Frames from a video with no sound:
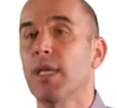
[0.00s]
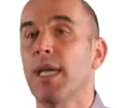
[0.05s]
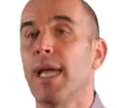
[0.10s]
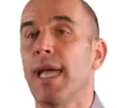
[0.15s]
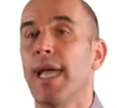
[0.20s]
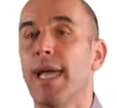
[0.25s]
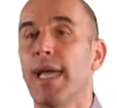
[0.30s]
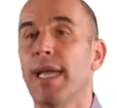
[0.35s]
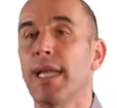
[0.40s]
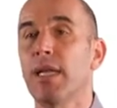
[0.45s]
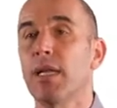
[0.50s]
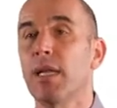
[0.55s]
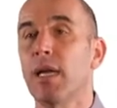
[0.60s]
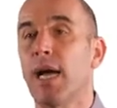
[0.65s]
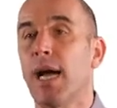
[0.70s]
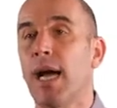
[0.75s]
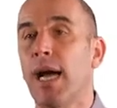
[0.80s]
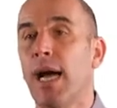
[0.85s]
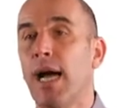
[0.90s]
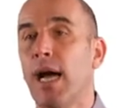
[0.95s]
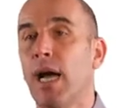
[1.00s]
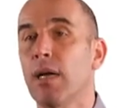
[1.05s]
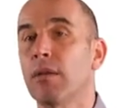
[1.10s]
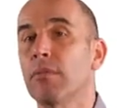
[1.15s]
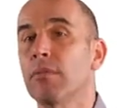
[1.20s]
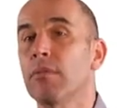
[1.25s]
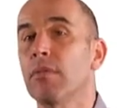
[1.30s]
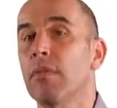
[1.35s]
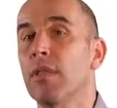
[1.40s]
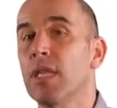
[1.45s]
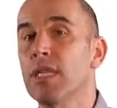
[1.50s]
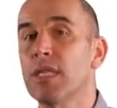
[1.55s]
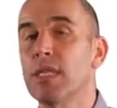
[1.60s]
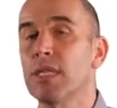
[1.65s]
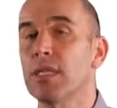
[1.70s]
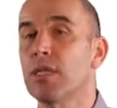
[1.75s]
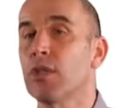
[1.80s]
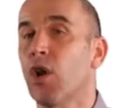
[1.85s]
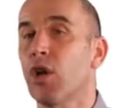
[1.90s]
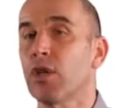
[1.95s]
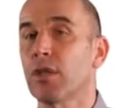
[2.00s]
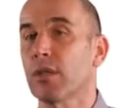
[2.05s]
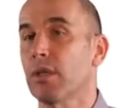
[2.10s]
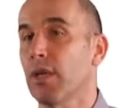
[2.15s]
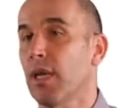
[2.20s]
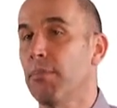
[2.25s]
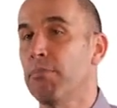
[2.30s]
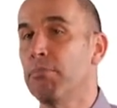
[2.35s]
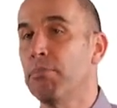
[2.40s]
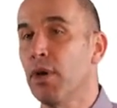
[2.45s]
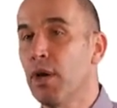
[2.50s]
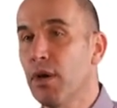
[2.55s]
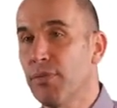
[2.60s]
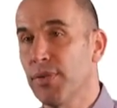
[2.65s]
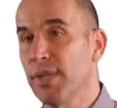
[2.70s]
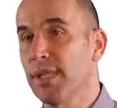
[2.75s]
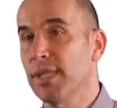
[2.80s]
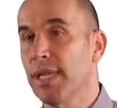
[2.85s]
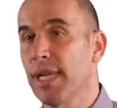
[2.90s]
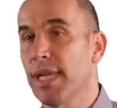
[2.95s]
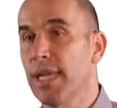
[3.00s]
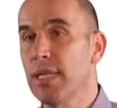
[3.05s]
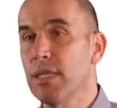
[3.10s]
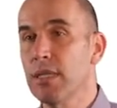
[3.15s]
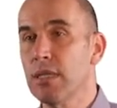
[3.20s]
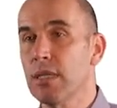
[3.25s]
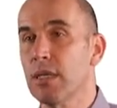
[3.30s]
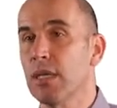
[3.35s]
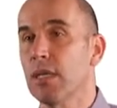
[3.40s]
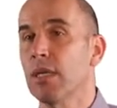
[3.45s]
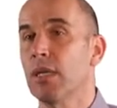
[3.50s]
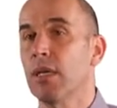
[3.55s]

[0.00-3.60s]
And this is not a perfect case,